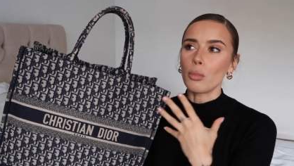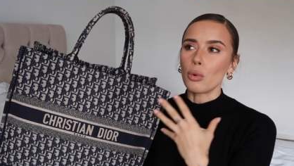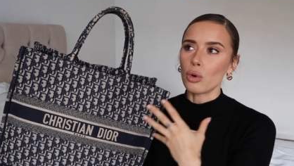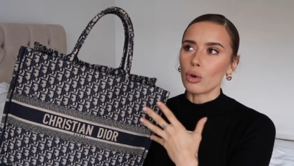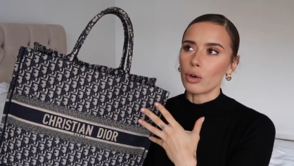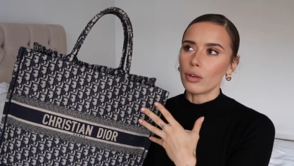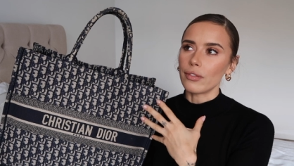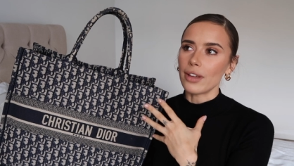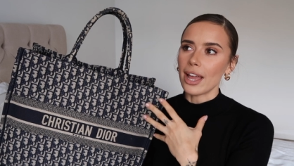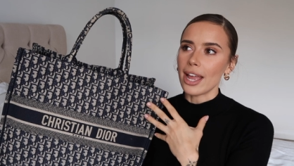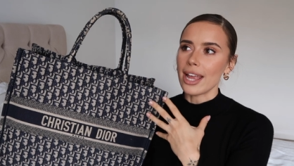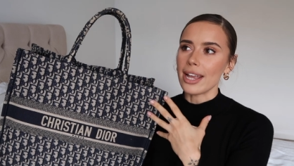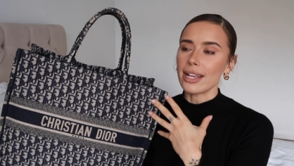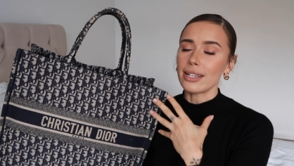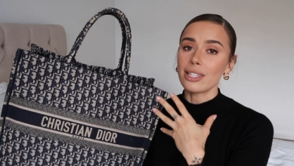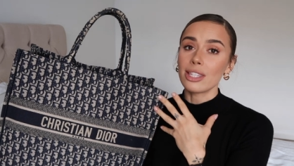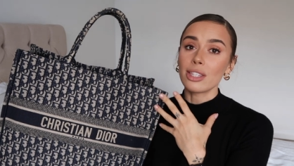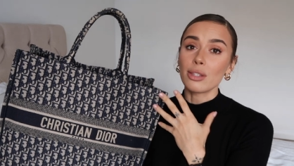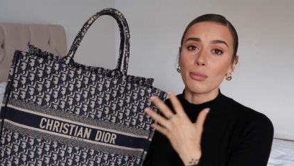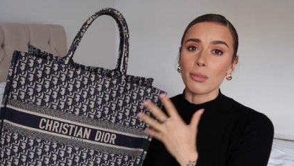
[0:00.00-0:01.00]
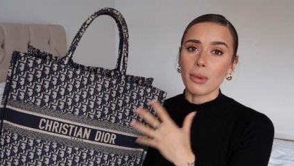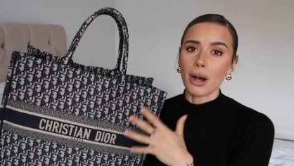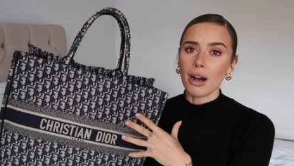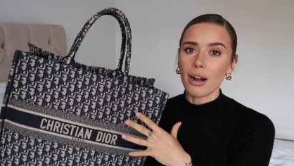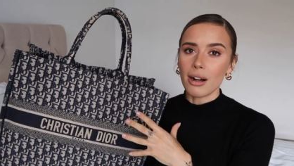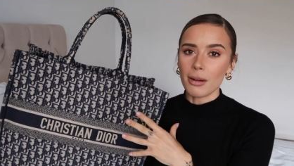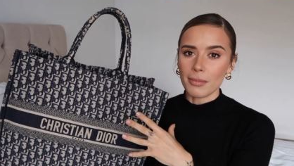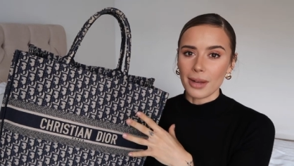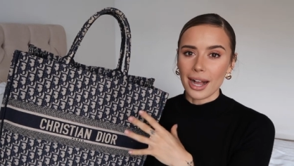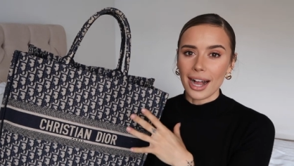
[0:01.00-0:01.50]
more of a
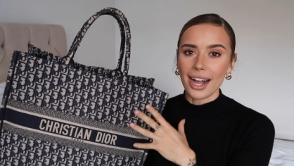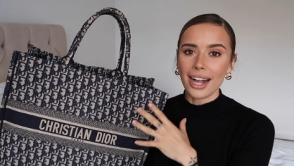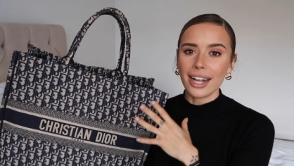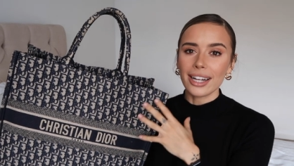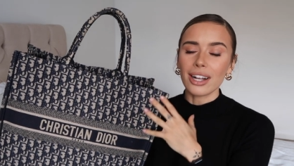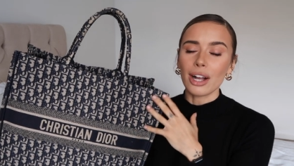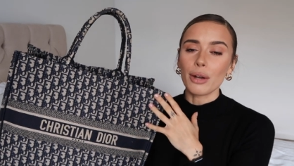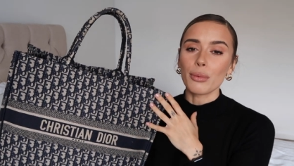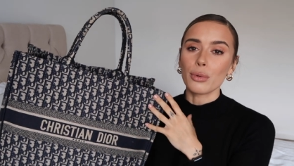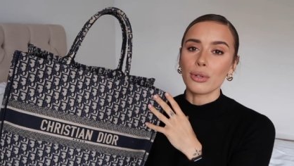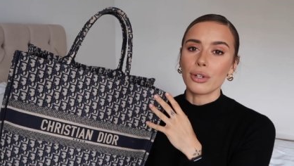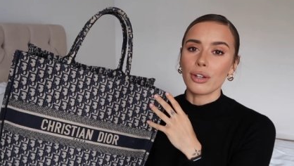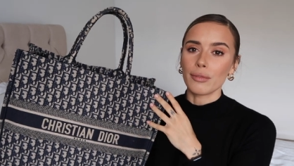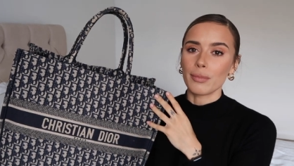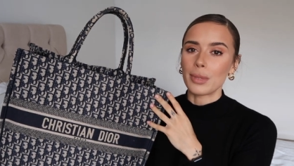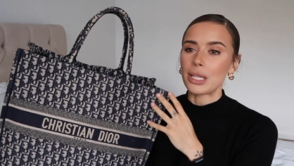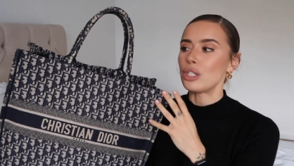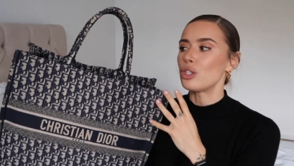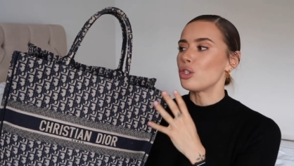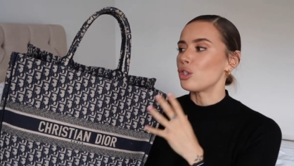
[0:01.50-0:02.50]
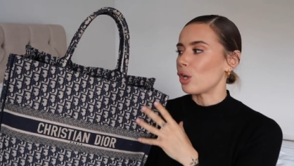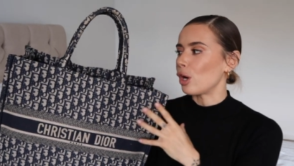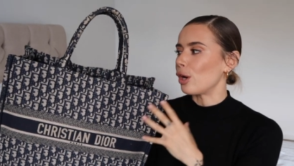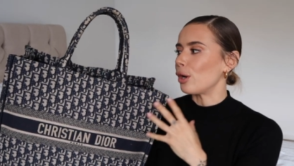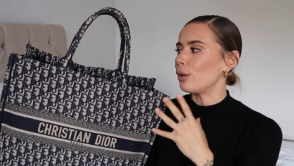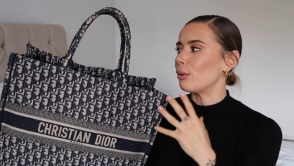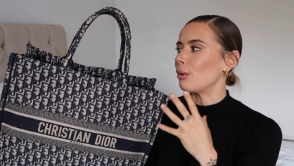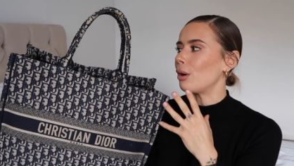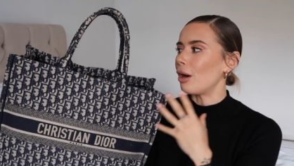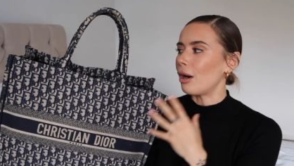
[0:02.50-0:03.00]
smart bag, I would have been
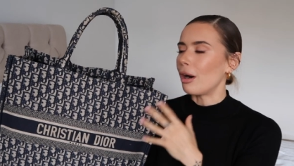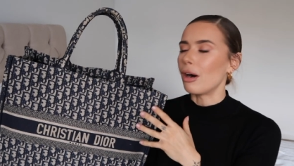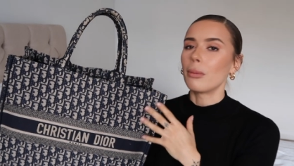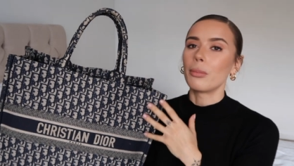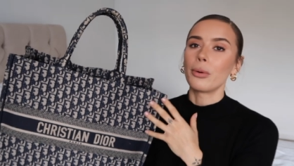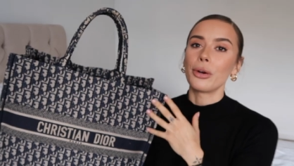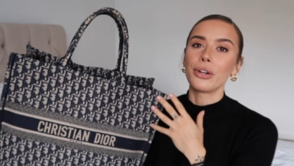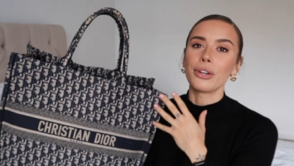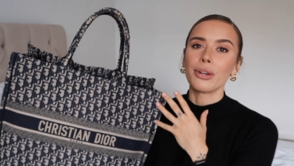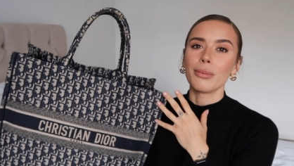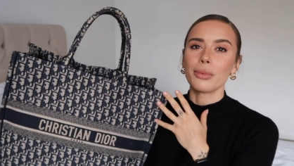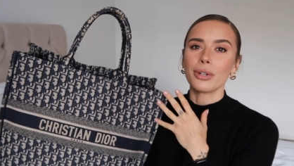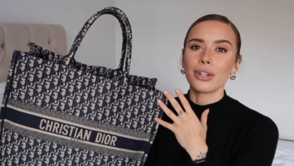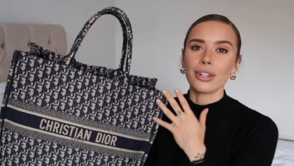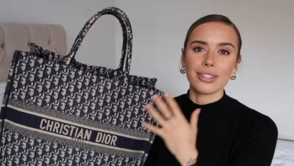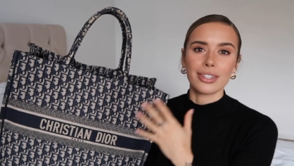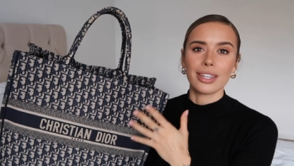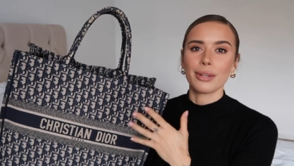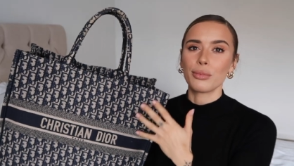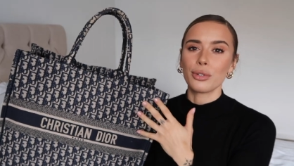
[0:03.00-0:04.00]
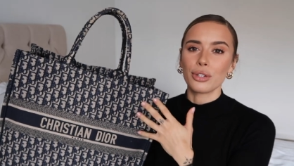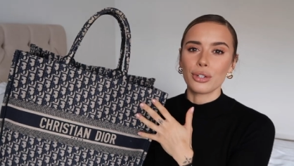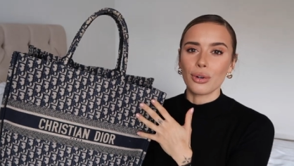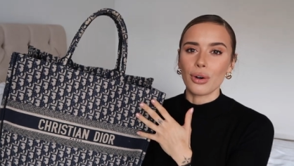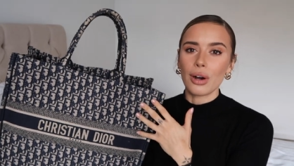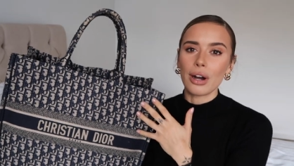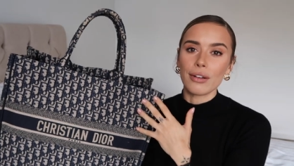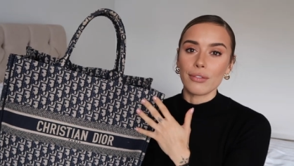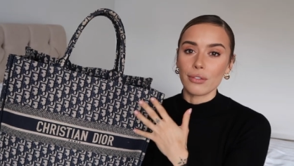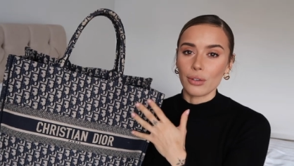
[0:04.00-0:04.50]
so heartbroken because it would
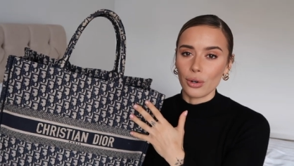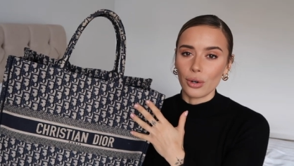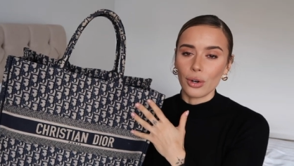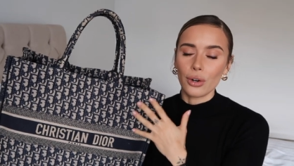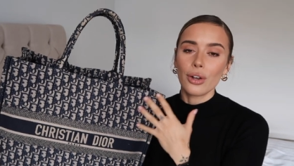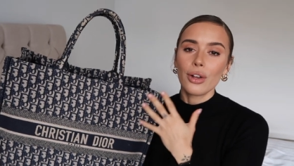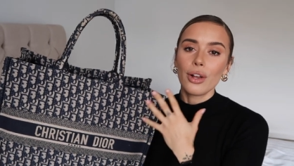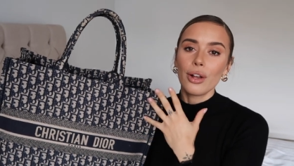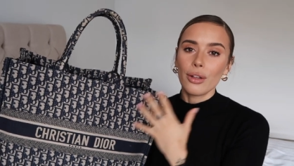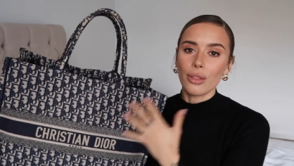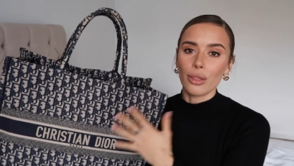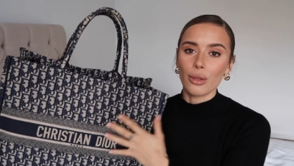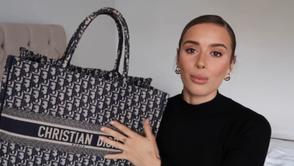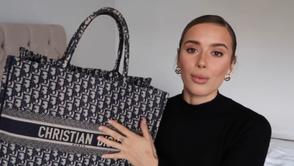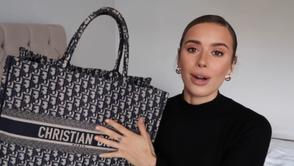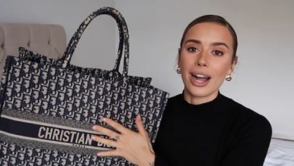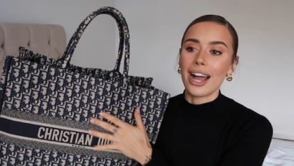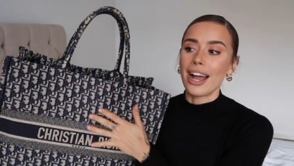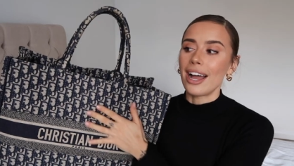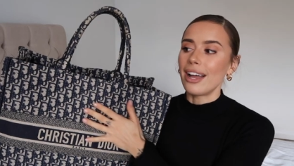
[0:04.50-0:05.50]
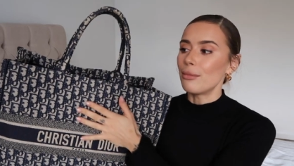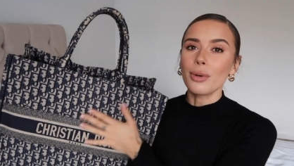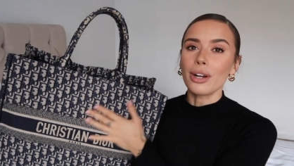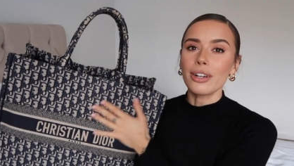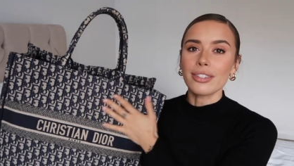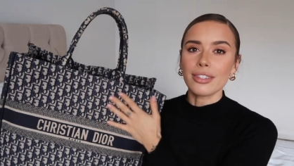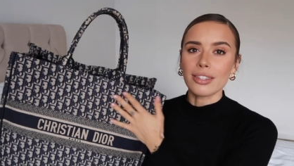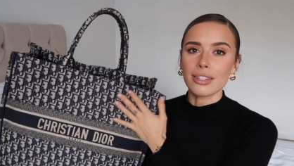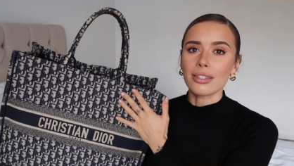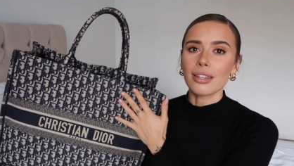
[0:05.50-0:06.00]
not have got the wear.
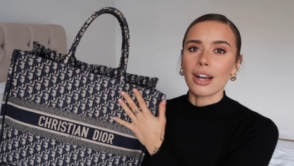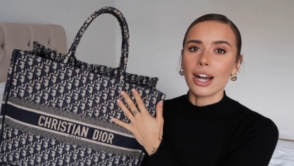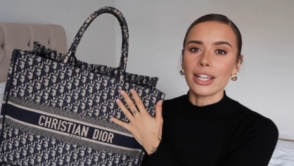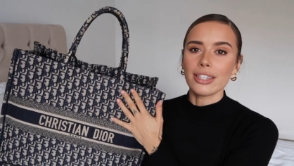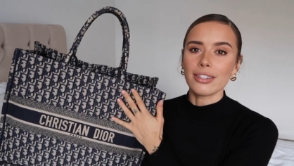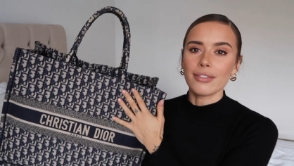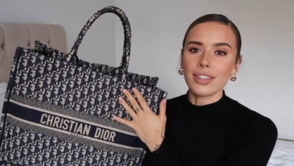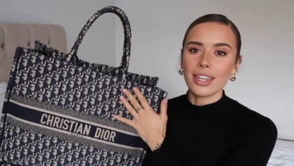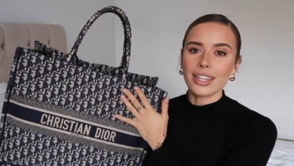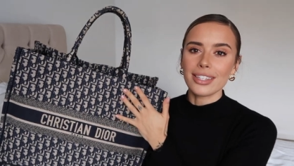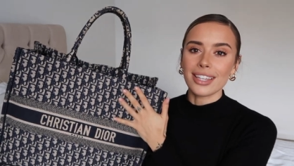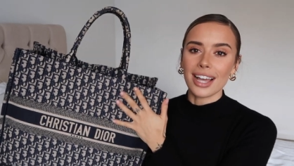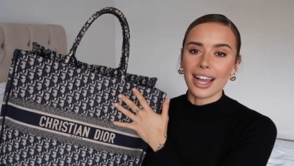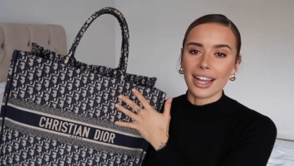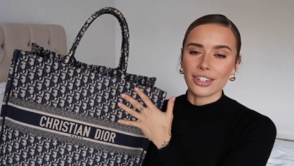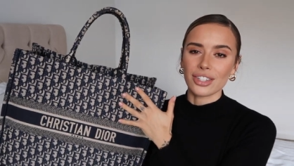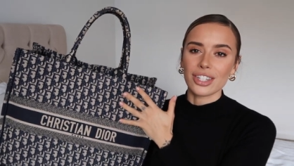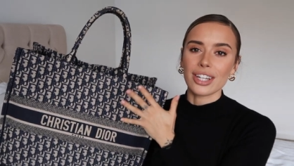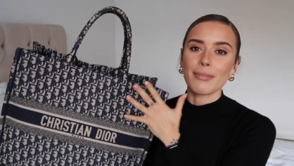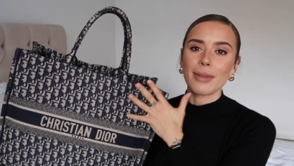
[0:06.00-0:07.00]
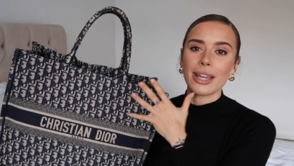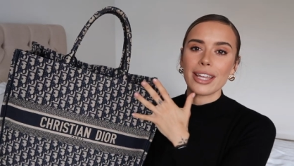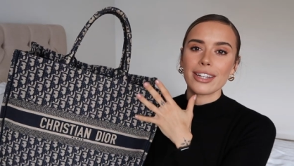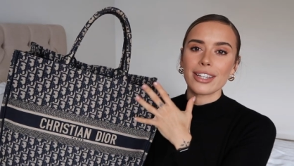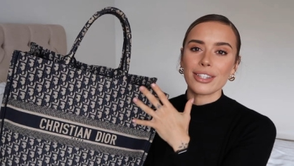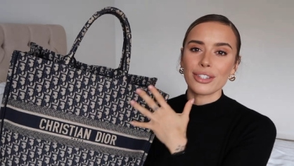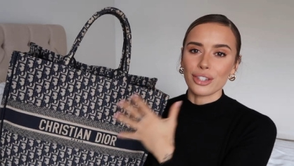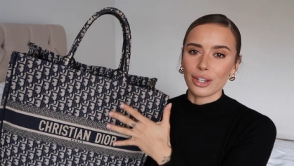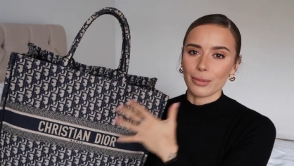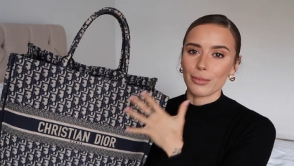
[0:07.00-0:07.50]
Whereas the size of this actually
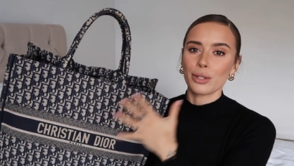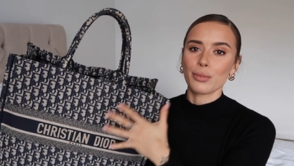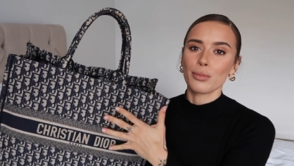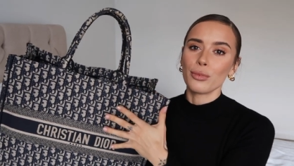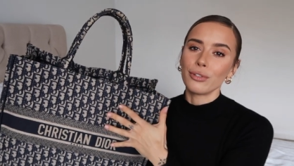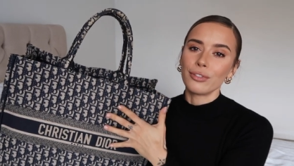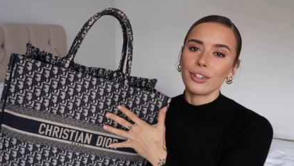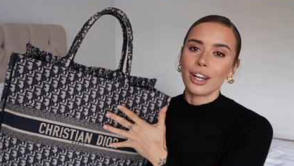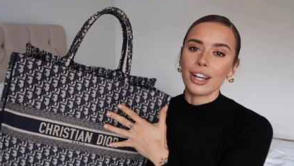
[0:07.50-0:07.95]
made it so much more